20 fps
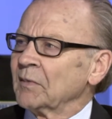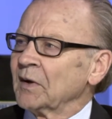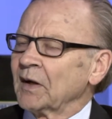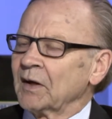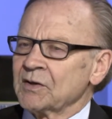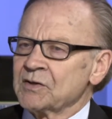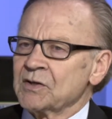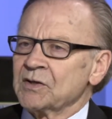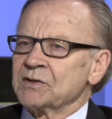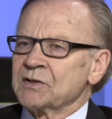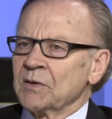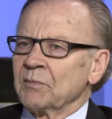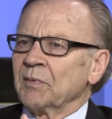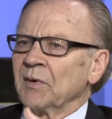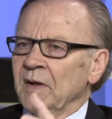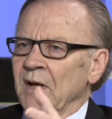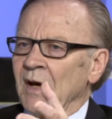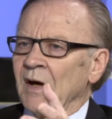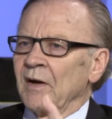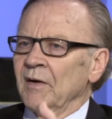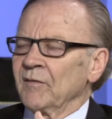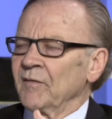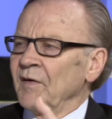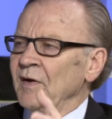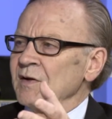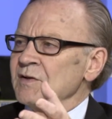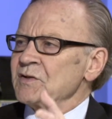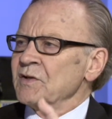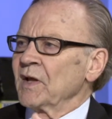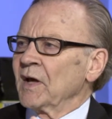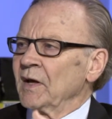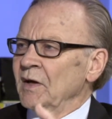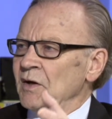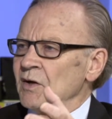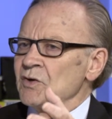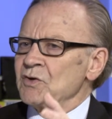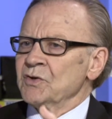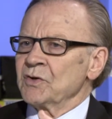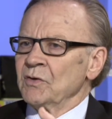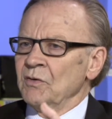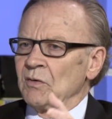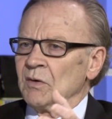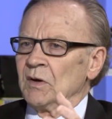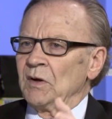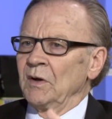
because it simply elevates that issue